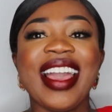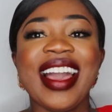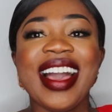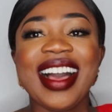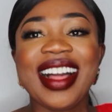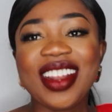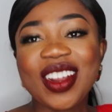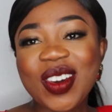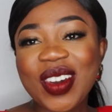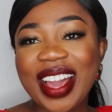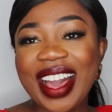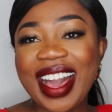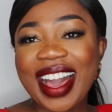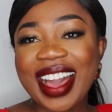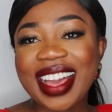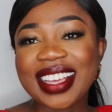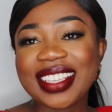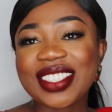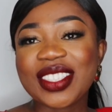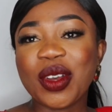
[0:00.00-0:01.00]
hello
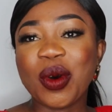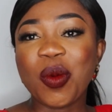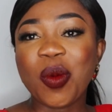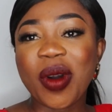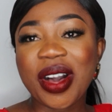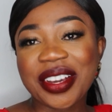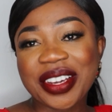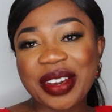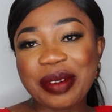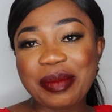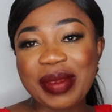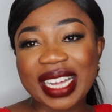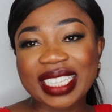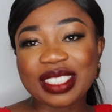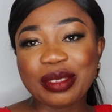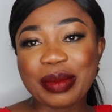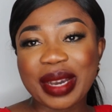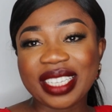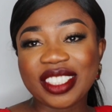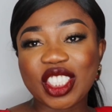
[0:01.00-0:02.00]
guys, welcome back
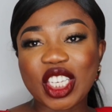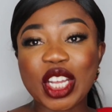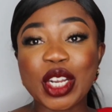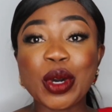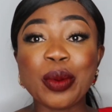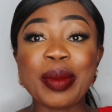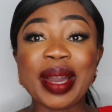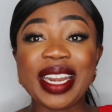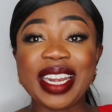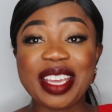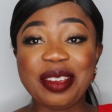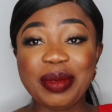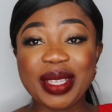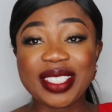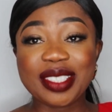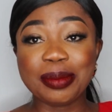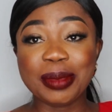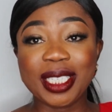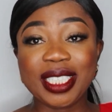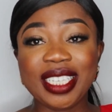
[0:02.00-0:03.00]
to my channel. My name
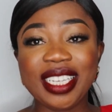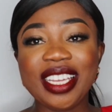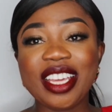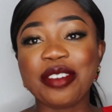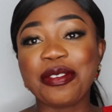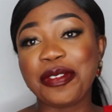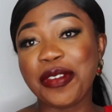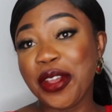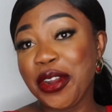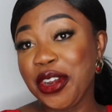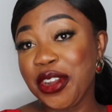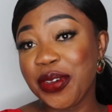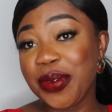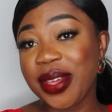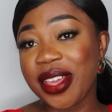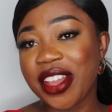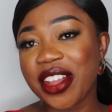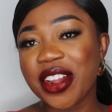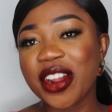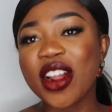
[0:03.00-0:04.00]
is Millie. If you're new
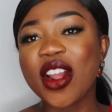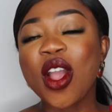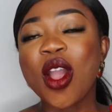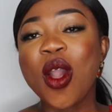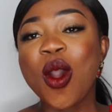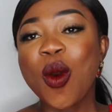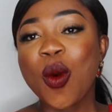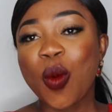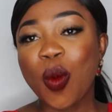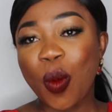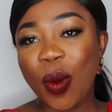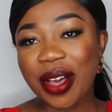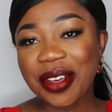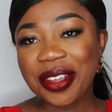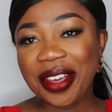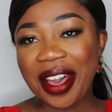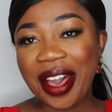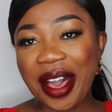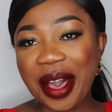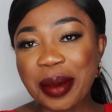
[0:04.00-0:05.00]
here,
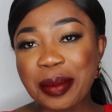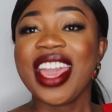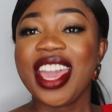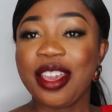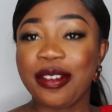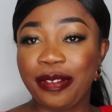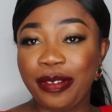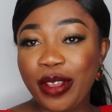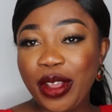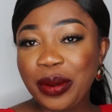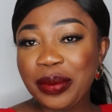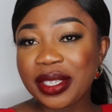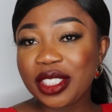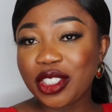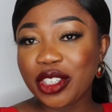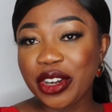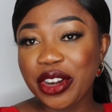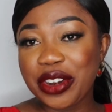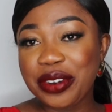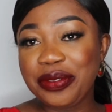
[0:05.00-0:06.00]
welcome. If you're a
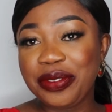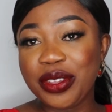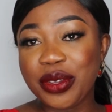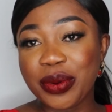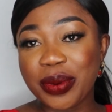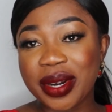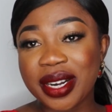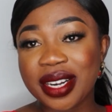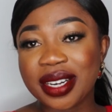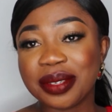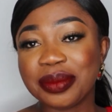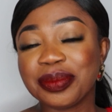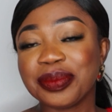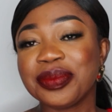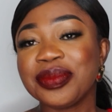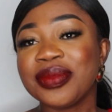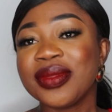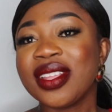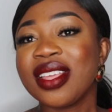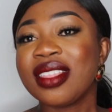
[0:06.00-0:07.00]
return viewer,
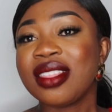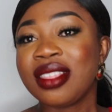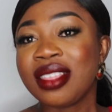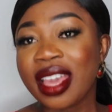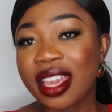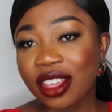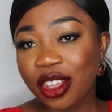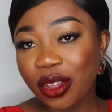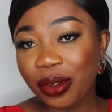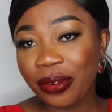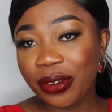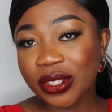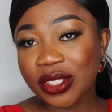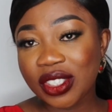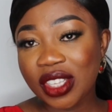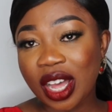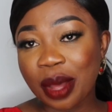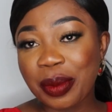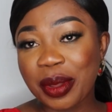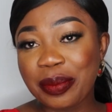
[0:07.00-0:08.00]
thank you for
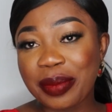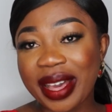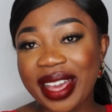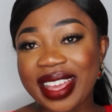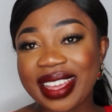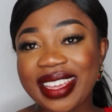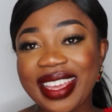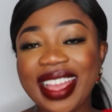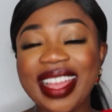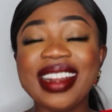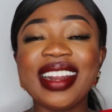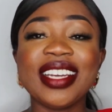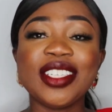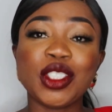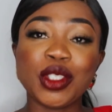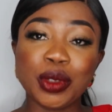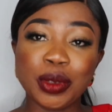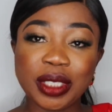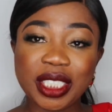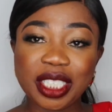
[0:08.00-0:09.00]
stopping by again. I
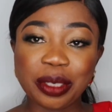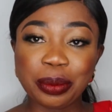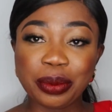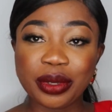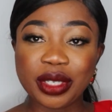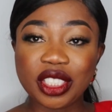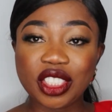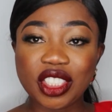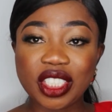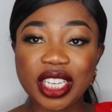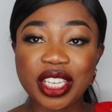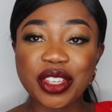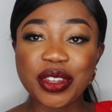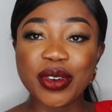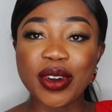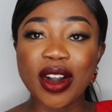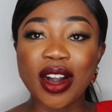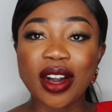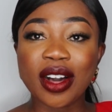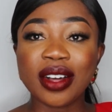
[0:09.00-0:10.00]
truly appreciate
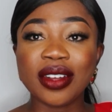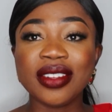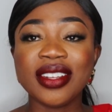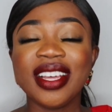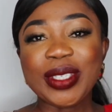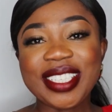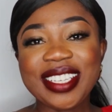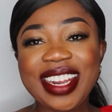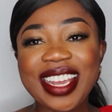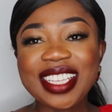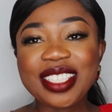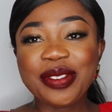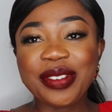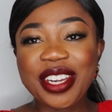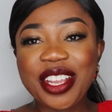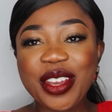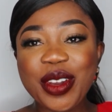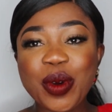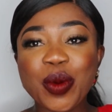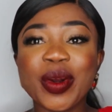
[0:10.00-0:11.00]
you all. Today's
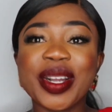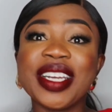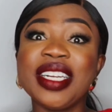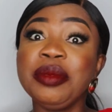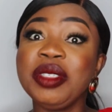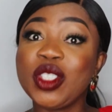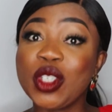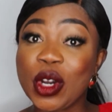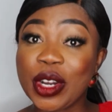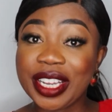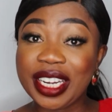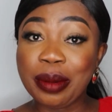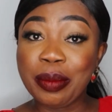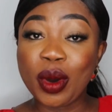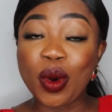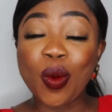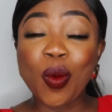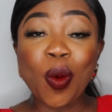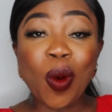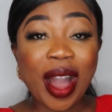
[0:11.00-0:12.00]
video, we're gonna be talking
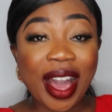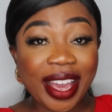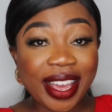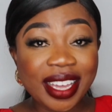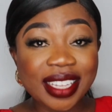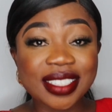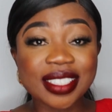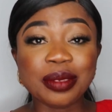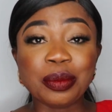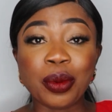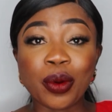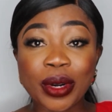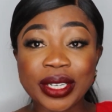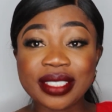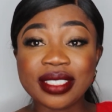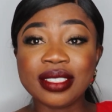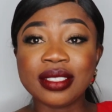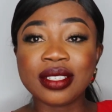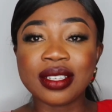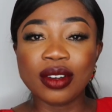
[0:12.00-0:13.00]
about why it's
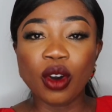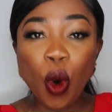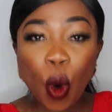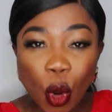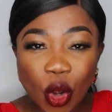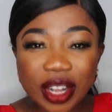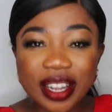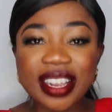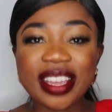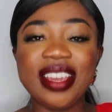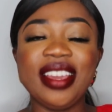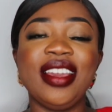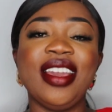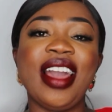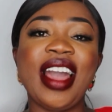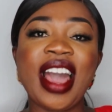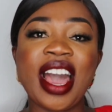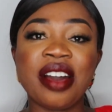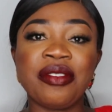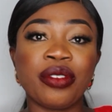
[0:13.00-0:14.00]
important to only
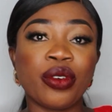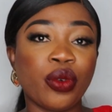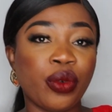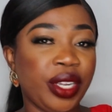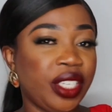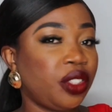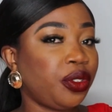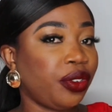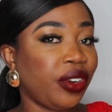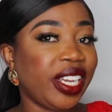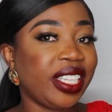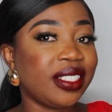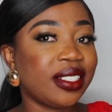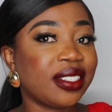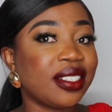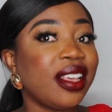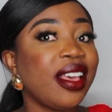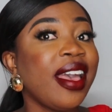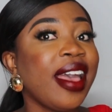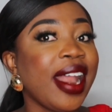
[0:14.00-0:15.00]
have rich
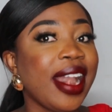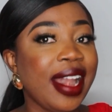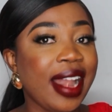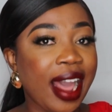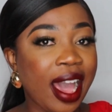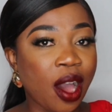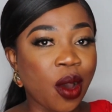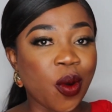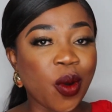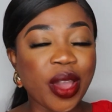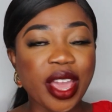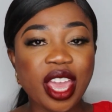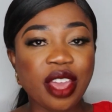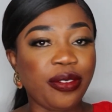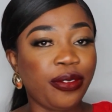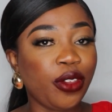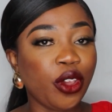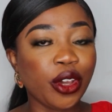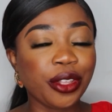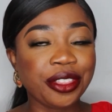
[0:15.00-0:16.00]
friends. Now,
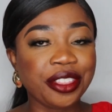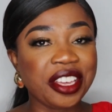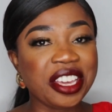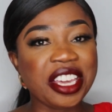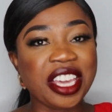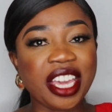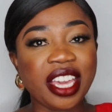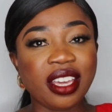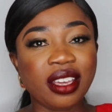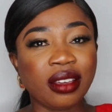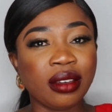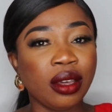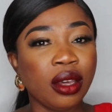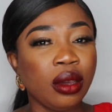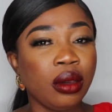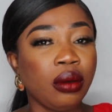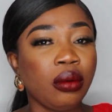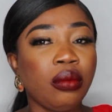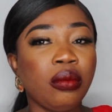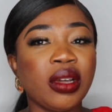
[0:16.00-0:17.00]
if you're thinking,
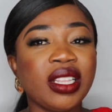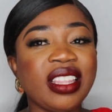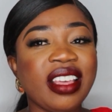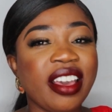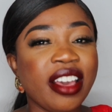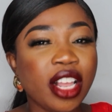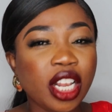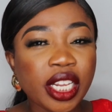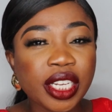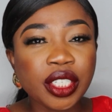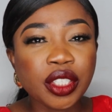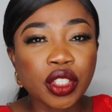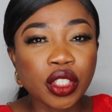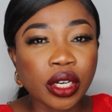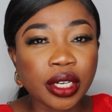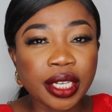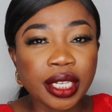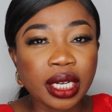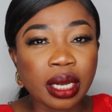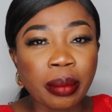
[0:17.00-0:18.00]
what the hell are you
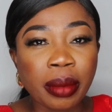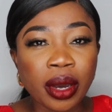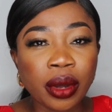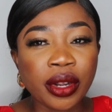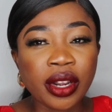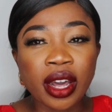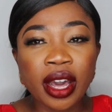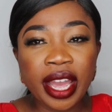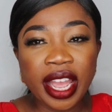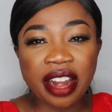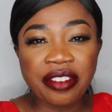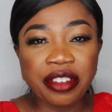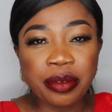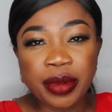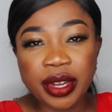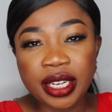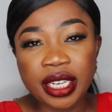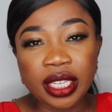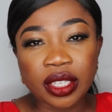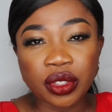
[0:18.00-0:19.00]
talking about? Not
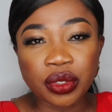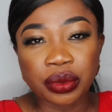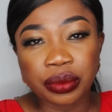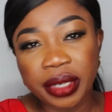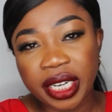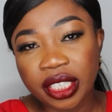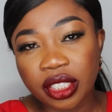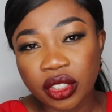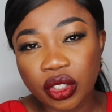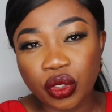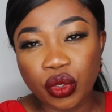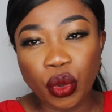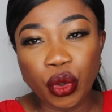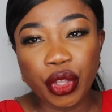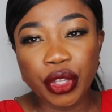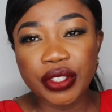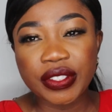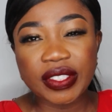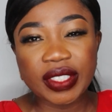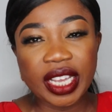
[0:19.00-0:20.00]
everybody is rich. So
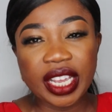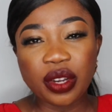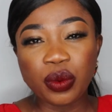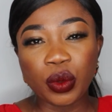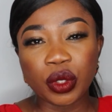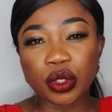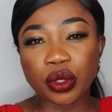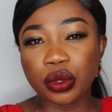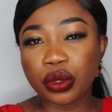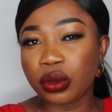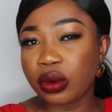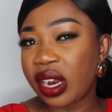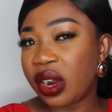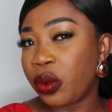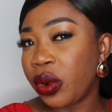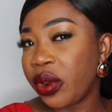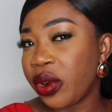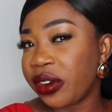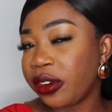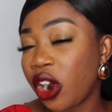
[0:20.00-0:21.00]
you're saying we should throw
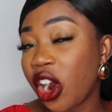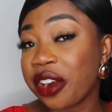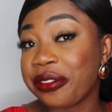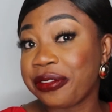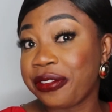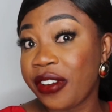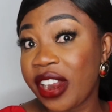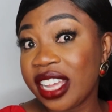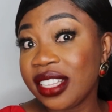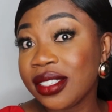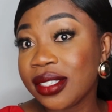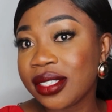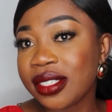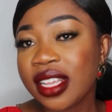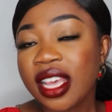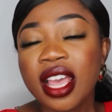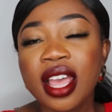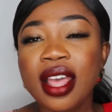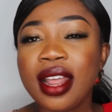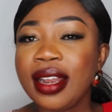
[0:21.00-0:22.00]
away our friends?
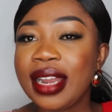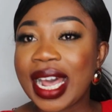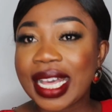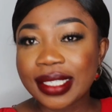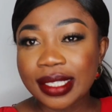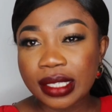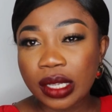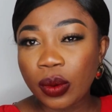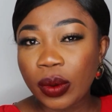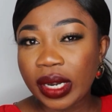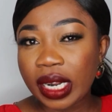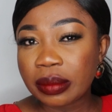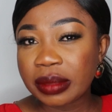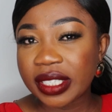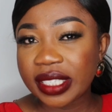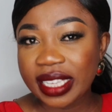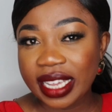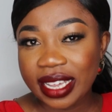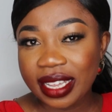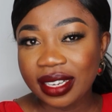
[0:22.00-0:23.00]
That's not what I'm
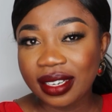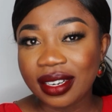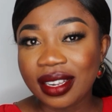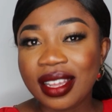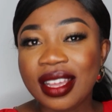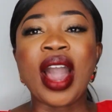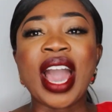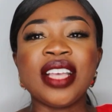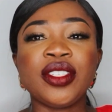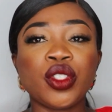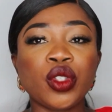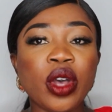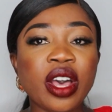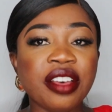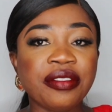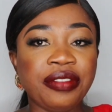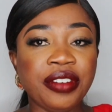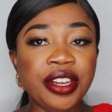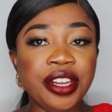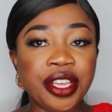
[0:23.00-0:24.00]
saying. I
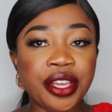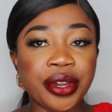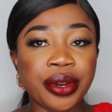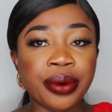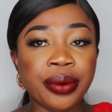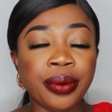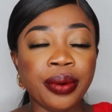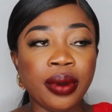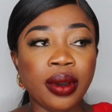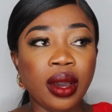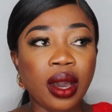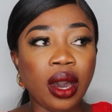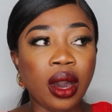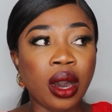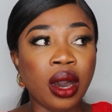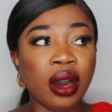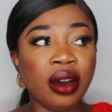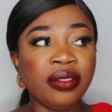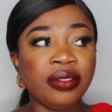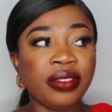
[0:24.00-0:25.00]
saw a video
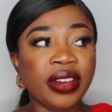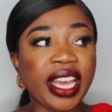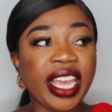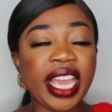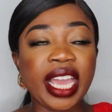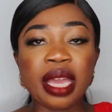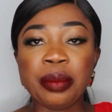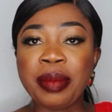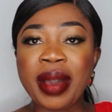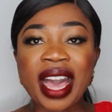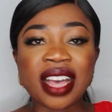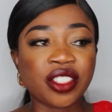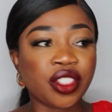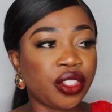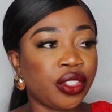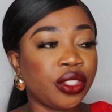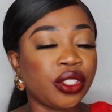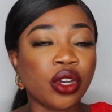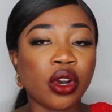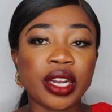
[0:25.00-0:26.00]
of a
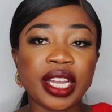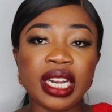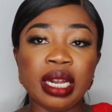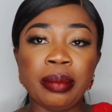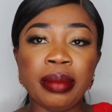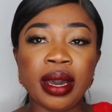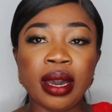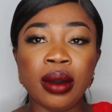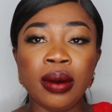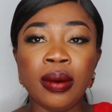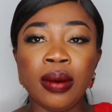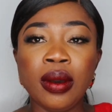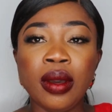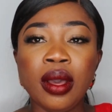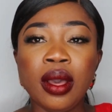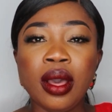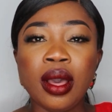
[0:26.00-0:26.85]
pastor talking about